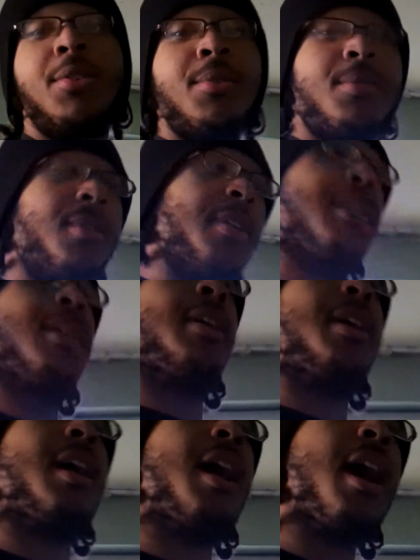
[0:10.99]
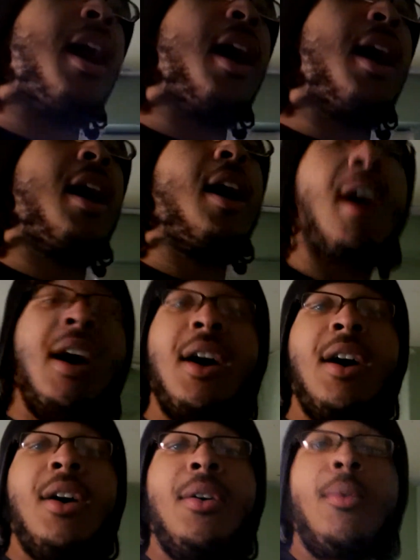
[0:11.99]
you.
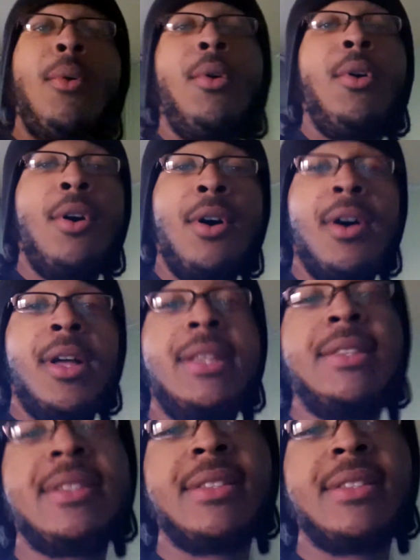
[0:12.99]
On